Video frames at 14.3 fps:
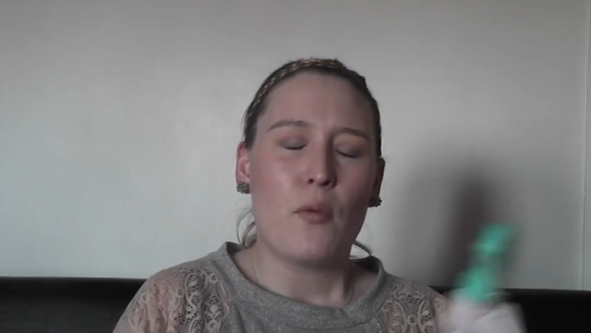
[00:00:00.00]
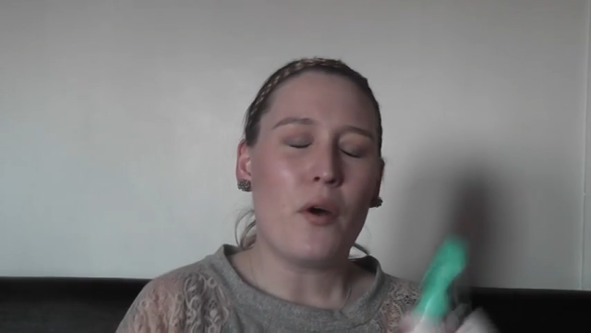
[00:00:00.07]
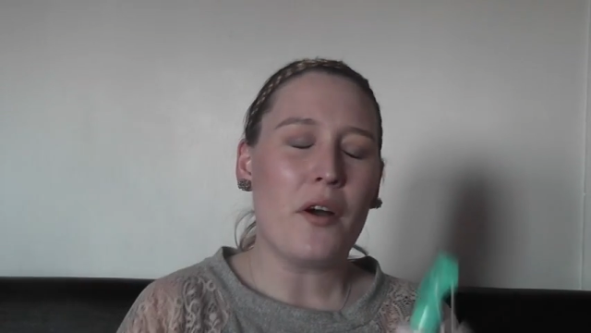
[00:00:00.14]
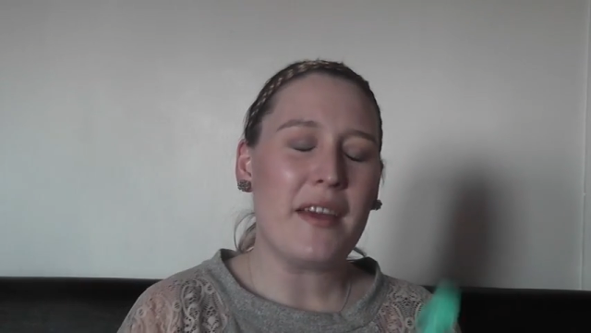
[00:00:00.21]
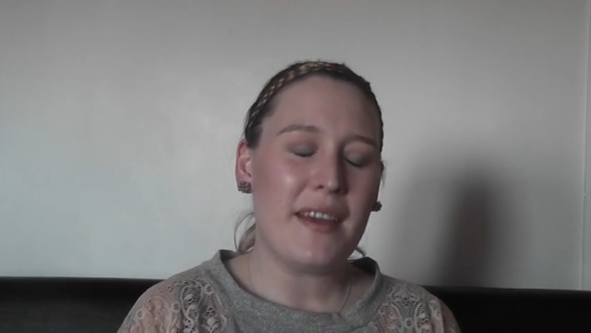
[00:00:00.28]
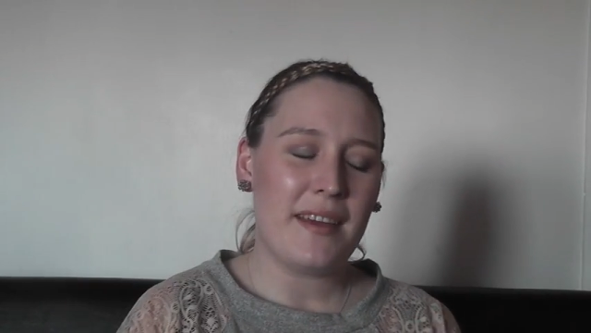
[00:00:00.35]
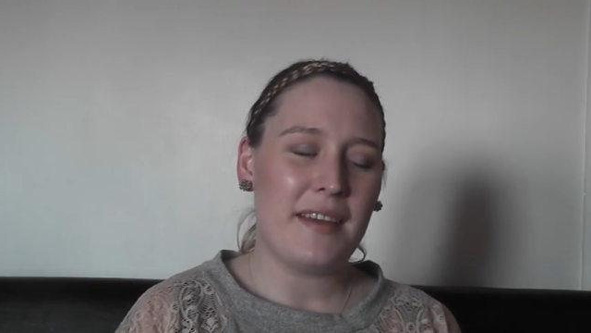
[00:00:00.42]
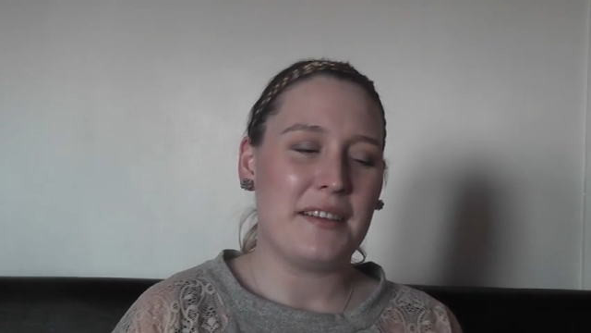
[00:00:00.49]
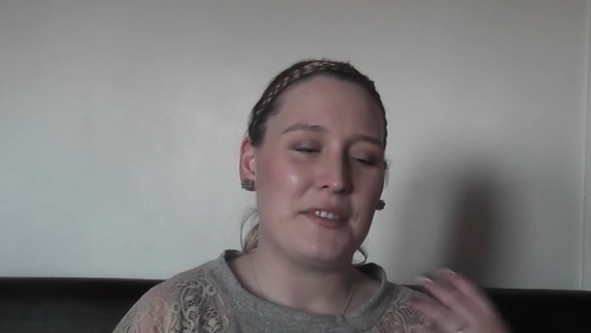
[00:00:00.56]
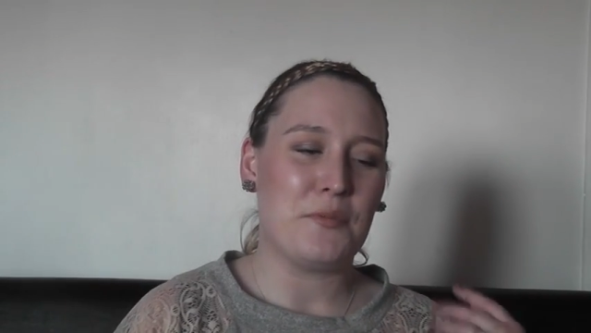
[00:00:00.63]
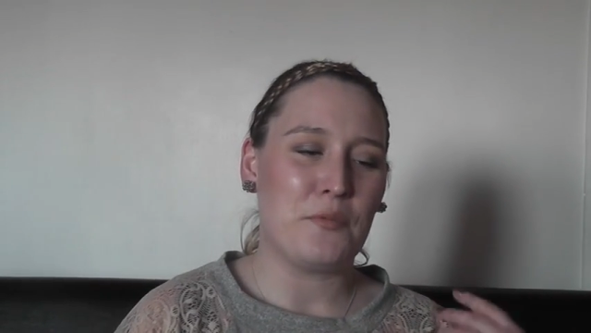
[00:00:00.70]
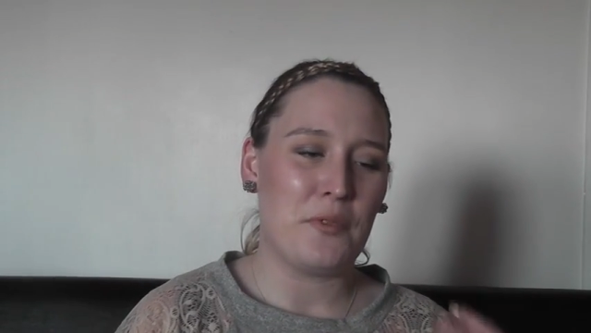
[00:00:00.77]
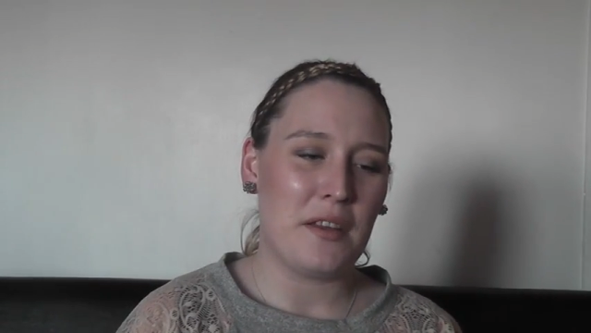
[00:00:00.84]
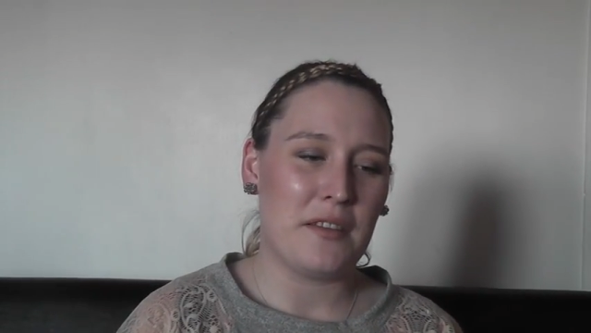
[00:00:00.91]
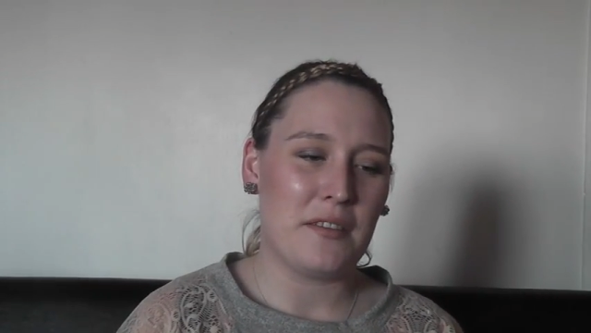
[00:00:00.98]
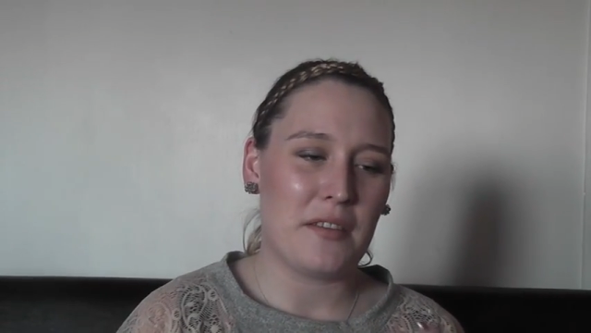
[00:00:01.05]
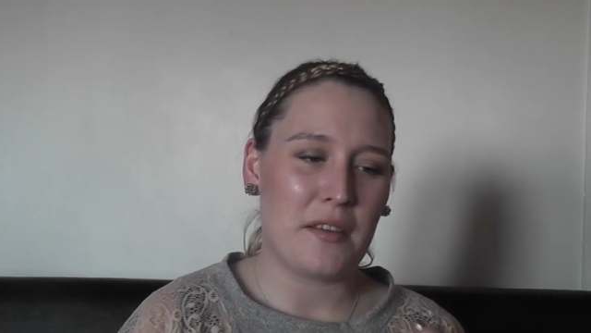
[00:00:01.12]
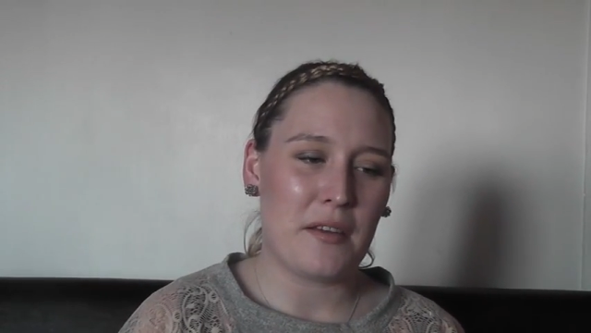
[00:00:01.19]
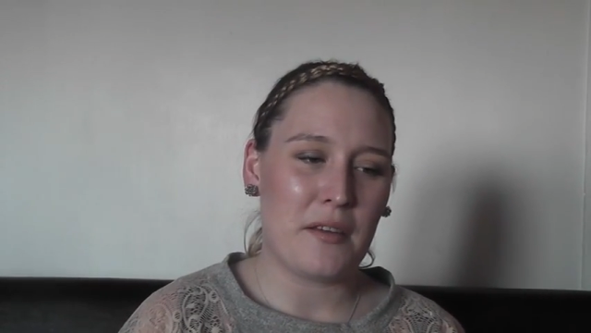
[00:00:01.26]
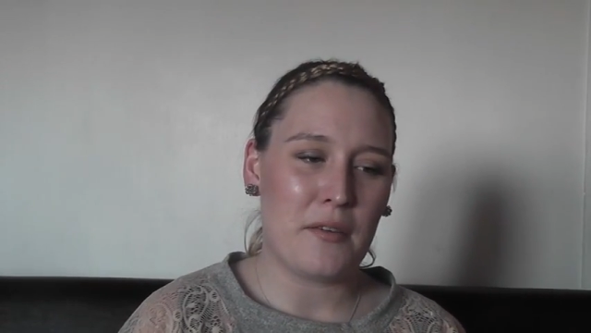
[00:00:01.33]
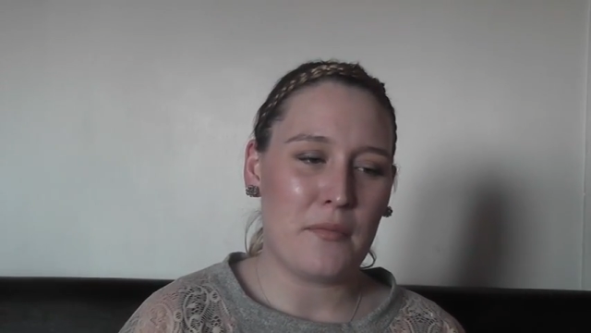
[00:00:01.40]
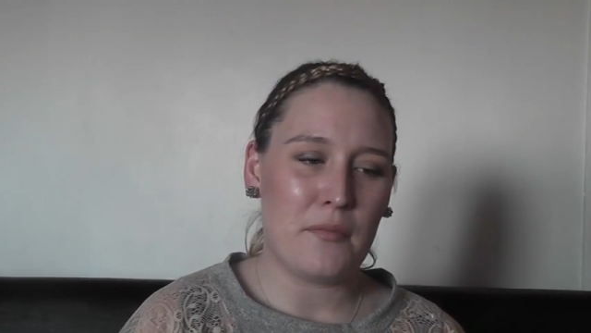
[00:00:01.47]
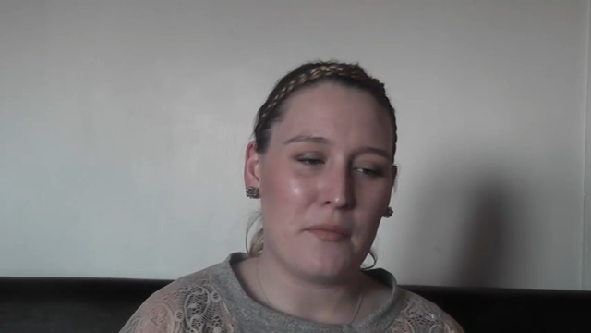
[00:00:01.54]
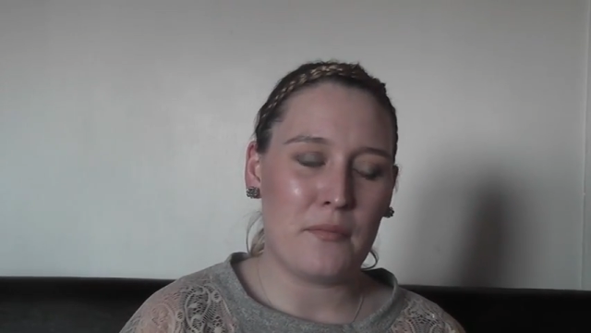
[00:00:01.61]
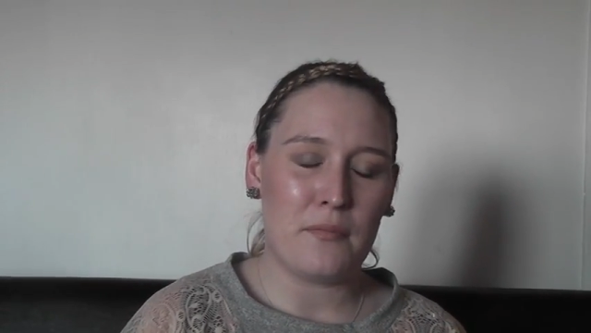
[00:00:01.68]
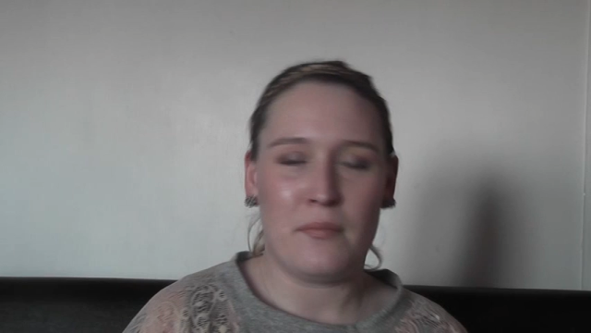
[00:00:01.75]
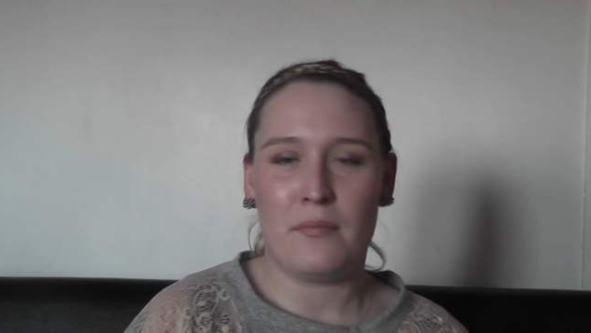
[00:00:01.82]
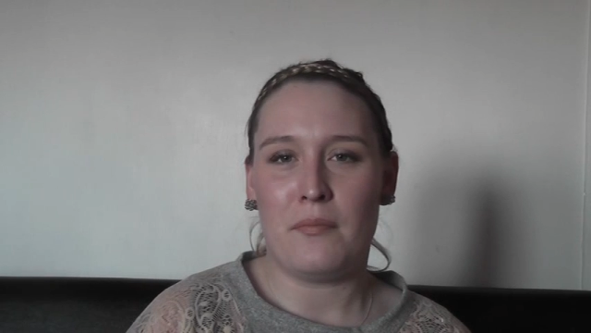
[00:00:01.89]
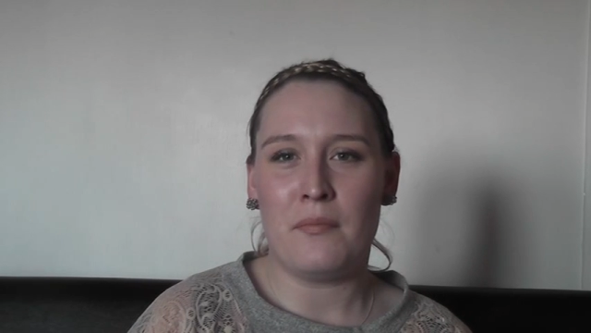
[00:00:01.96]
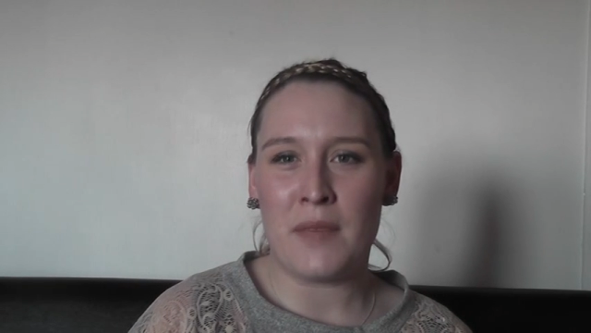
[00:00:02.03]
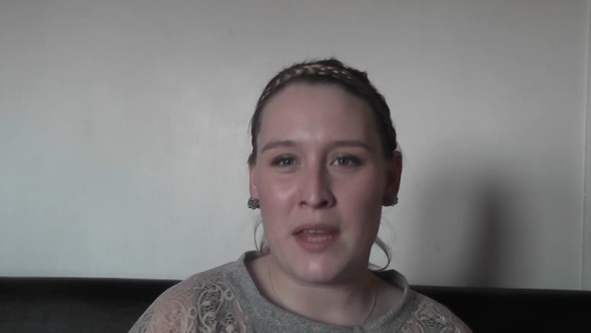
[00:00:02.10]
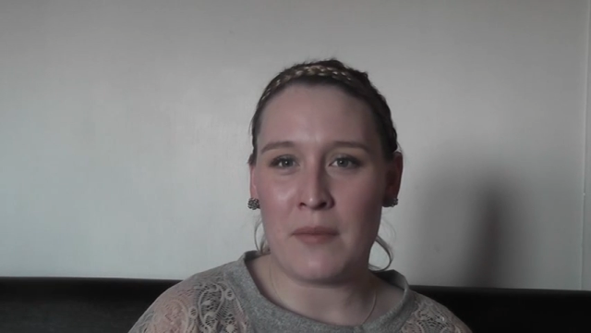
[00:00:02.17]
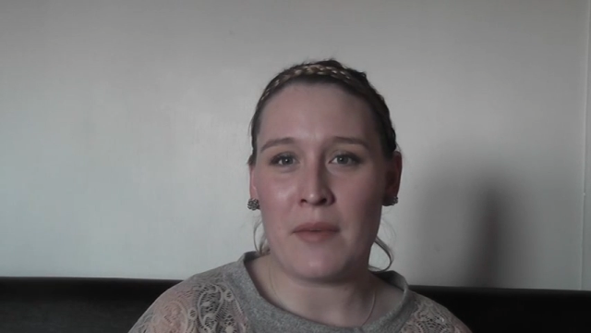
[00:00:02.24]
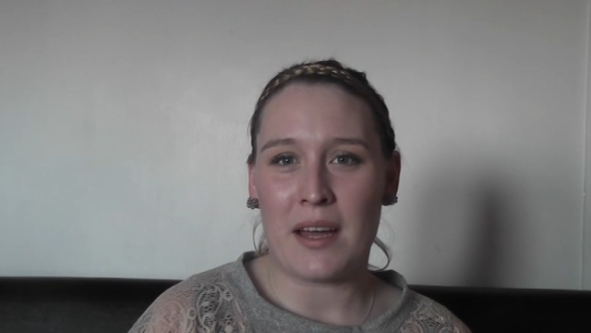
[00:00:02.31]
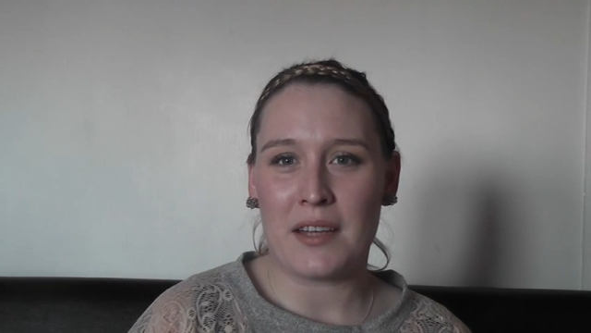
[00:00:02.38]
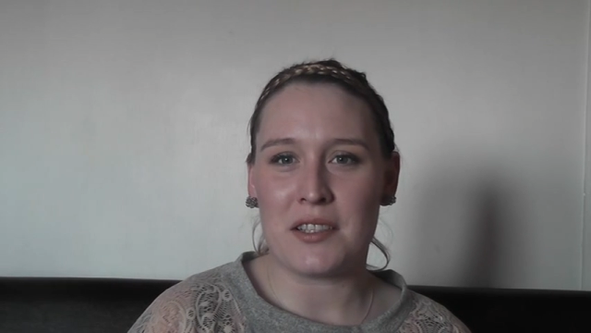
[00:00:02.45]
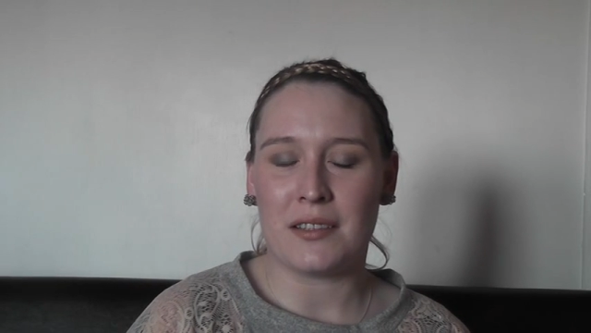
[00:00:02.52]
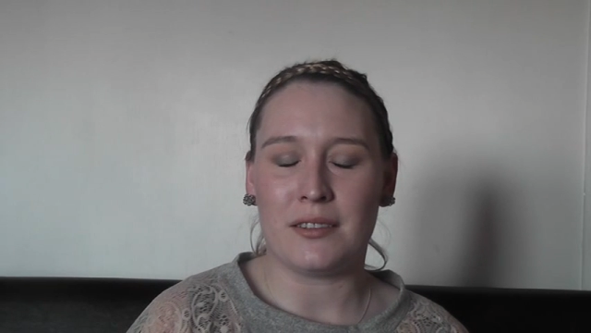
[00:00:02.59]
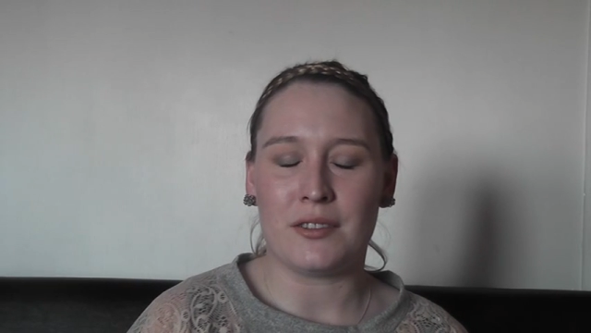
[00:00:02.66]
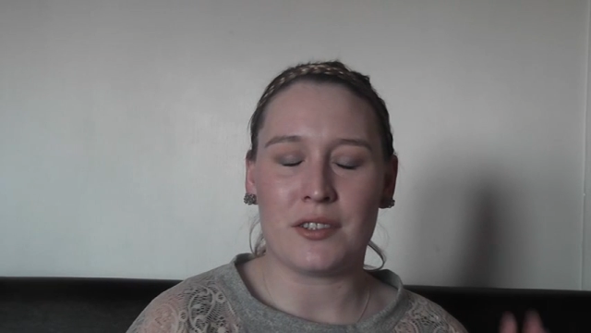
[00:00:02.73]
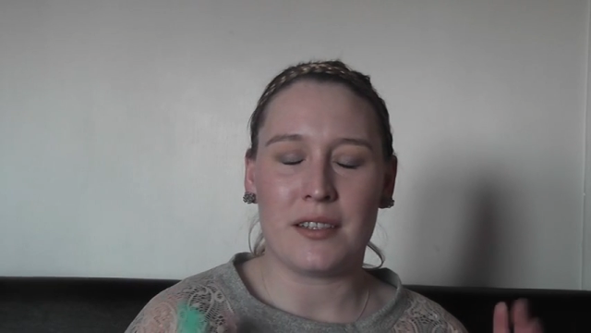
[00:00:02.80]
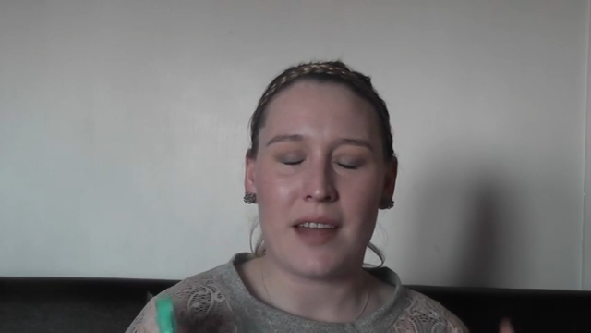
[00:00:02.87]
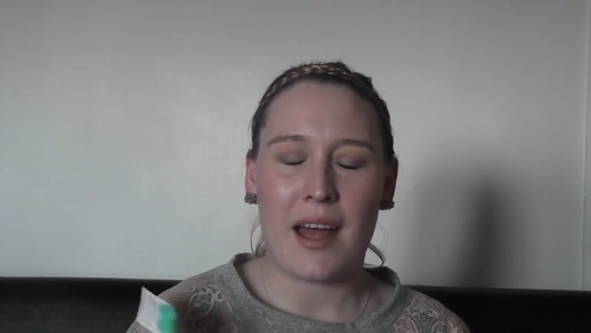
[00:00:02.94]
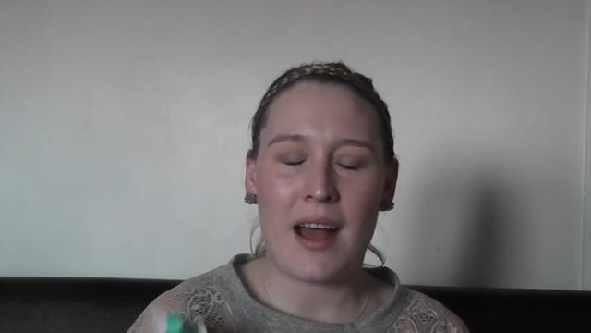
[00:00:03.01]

what it is with me and my children,